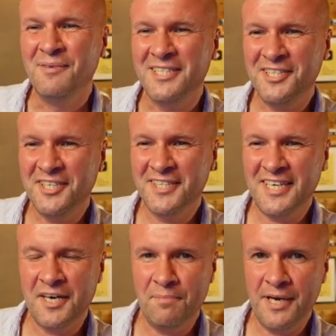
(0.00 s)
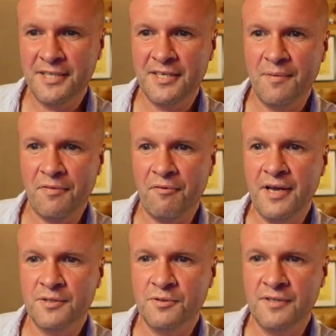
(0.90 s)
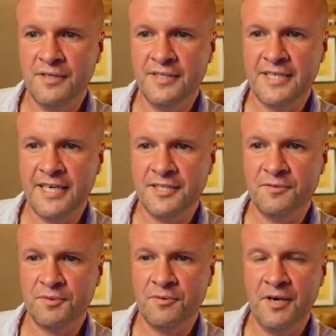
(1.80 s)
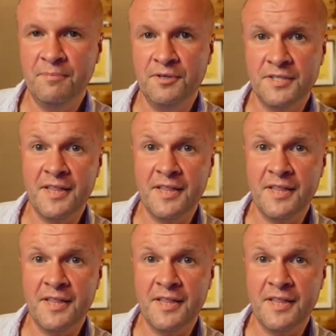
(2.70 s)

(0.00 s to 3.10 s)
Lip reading: But as you can see, I picked up 338 subscribers,